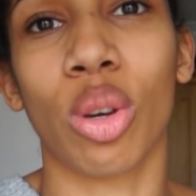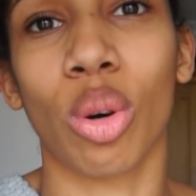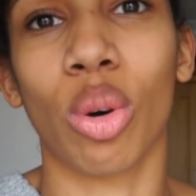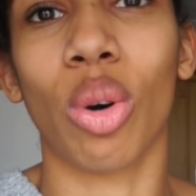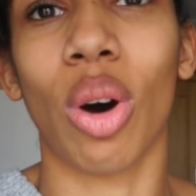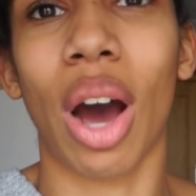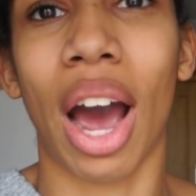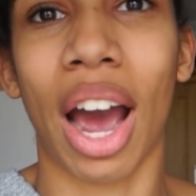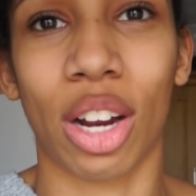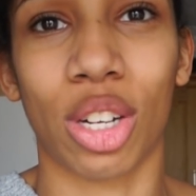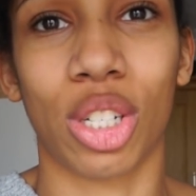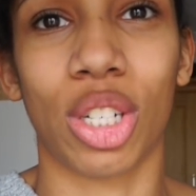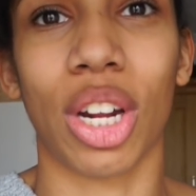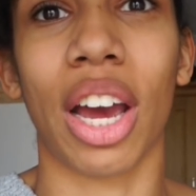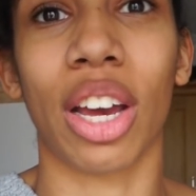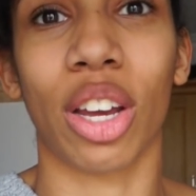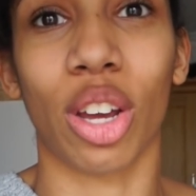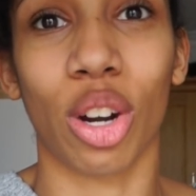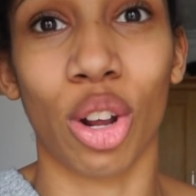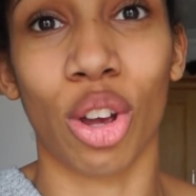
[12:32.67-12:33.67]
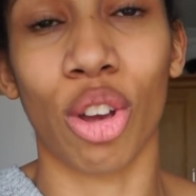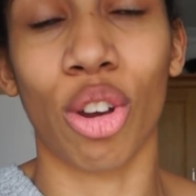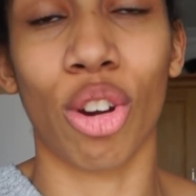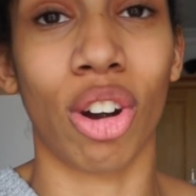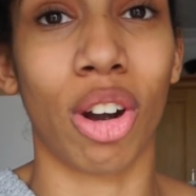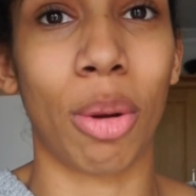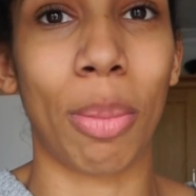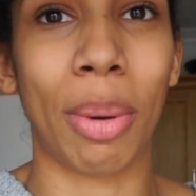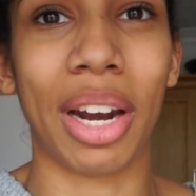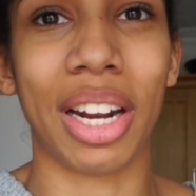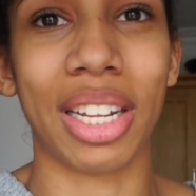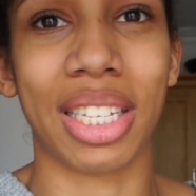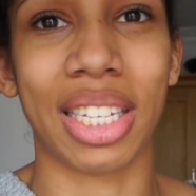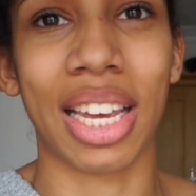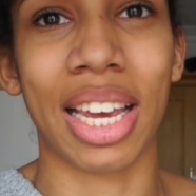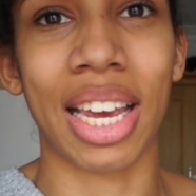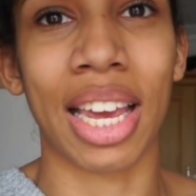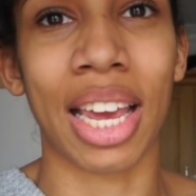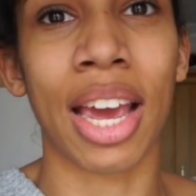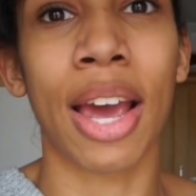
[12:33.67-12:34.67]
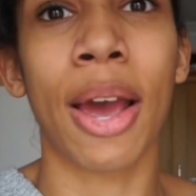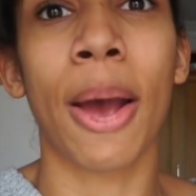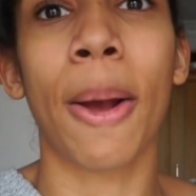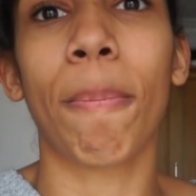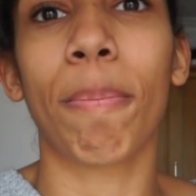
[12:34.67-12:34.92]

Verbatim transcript: your hashtag Know Your Own Ability